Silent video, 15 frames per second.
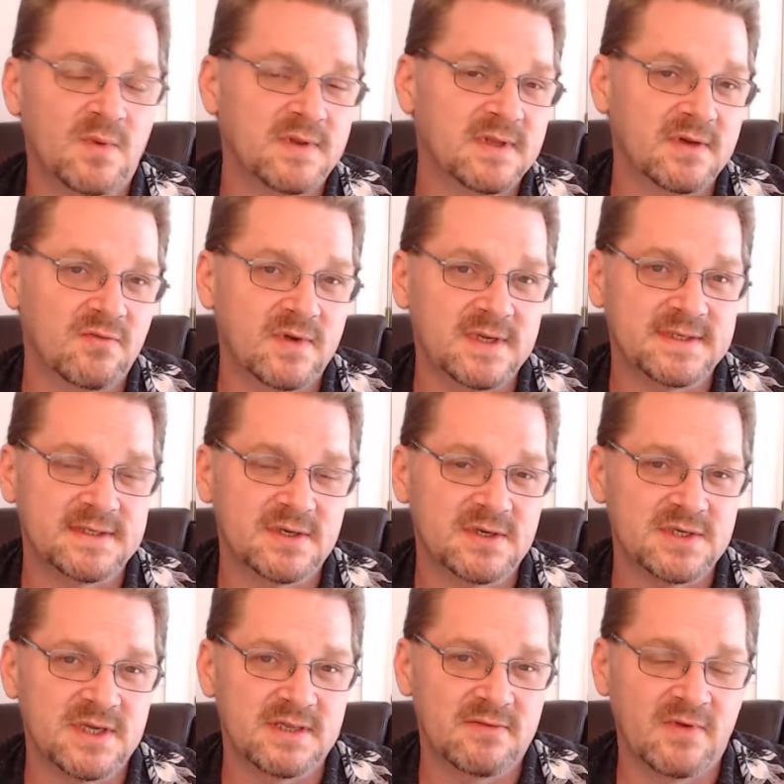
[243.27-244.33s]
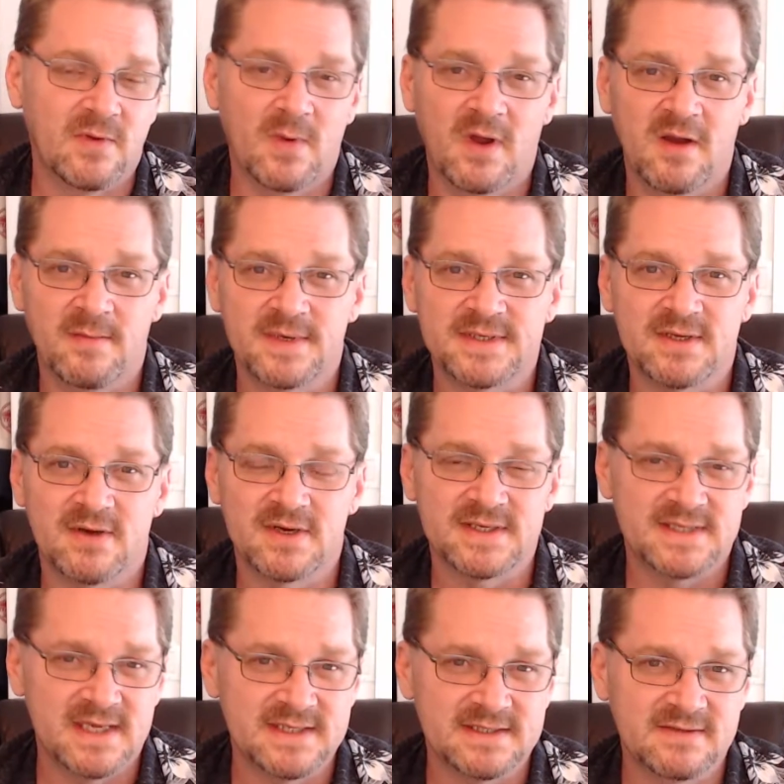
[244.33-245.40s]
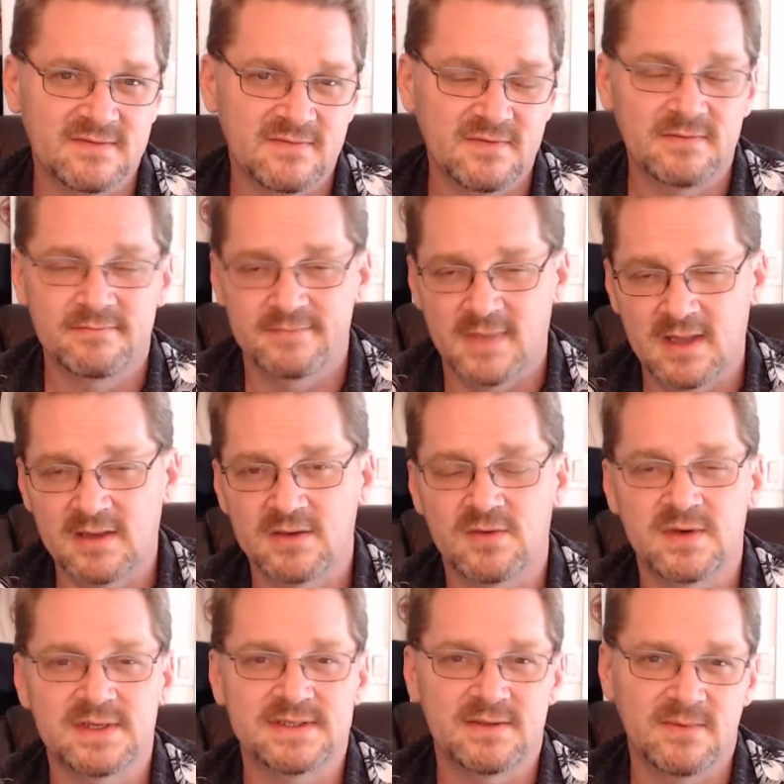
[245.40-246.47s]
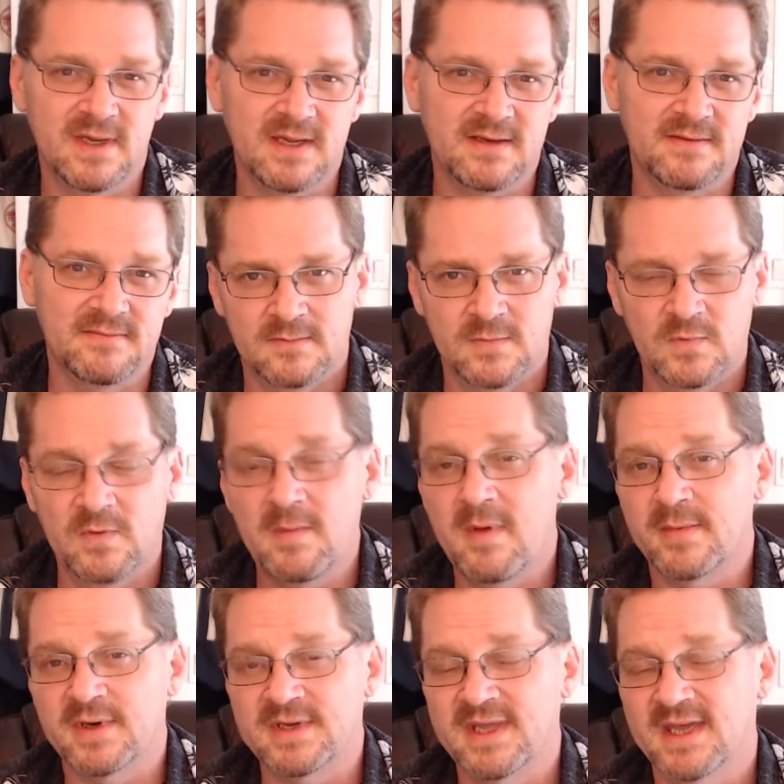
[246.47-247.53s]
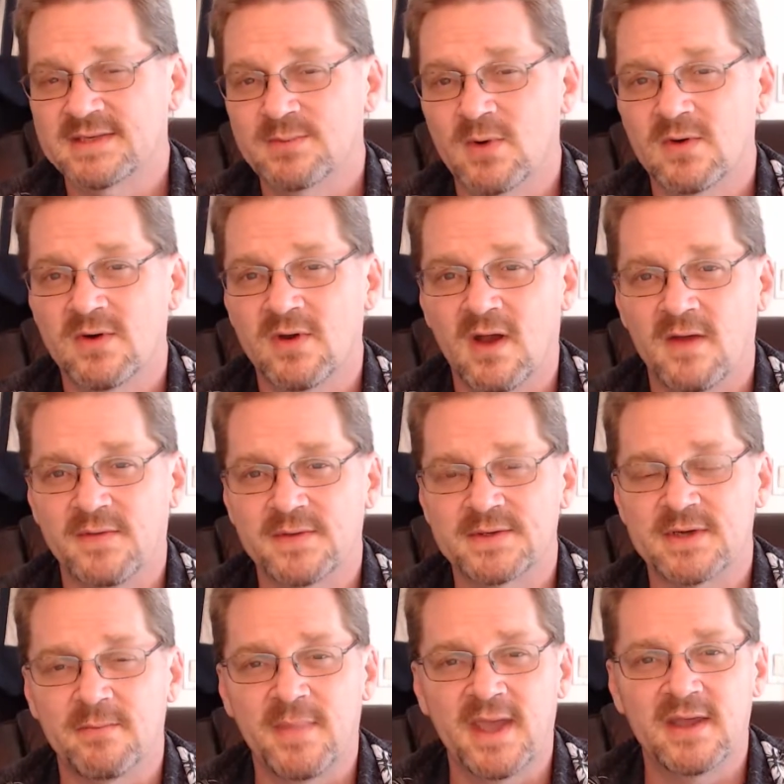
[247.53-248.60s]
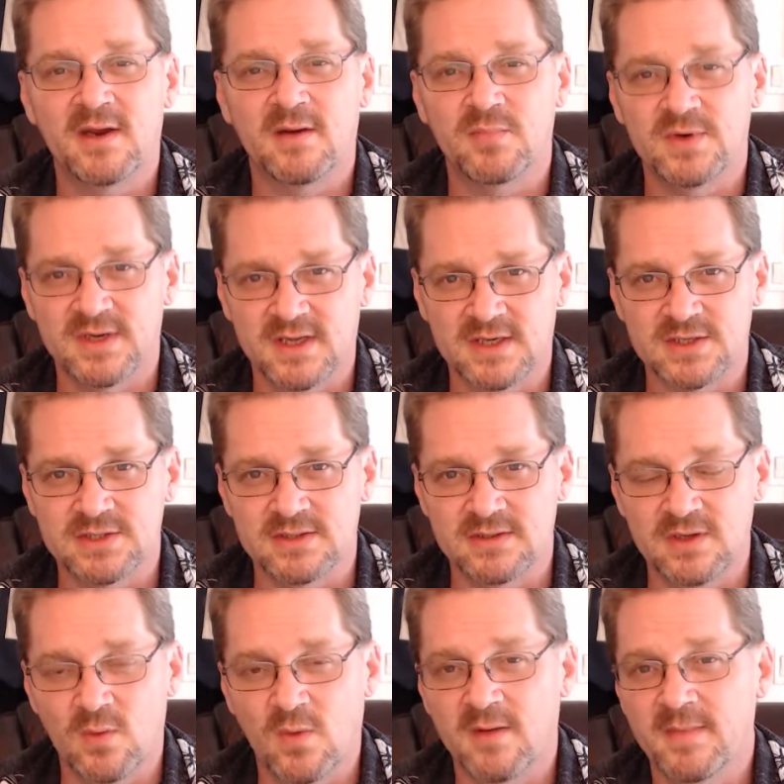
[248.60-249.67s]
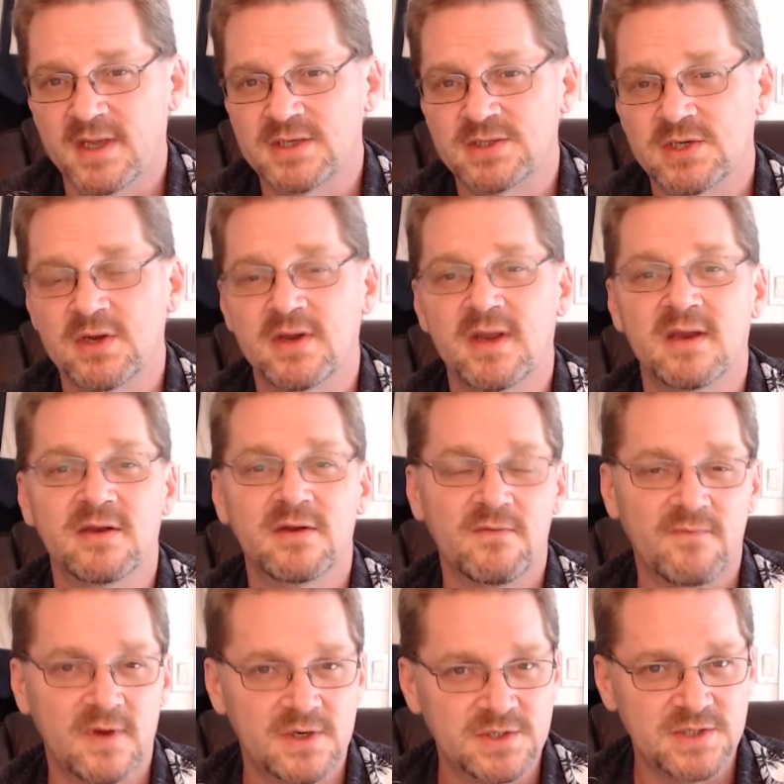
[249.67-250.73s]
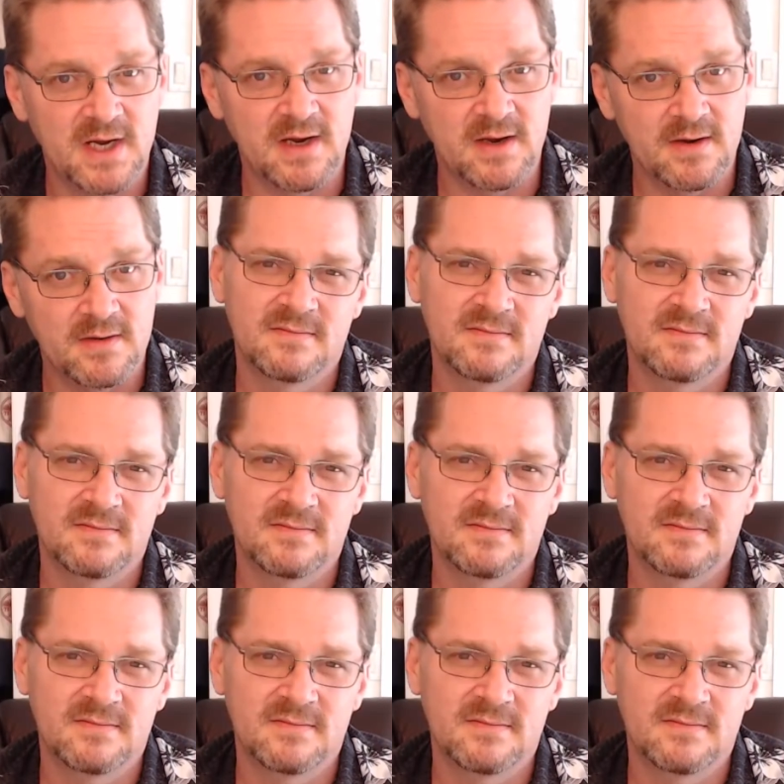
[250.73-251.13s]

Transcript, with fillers: the research and the requirements are excessive, I'll increase the rate. Remember, TextBroker authors are paid on production. You want to make sure you're getting your fair share.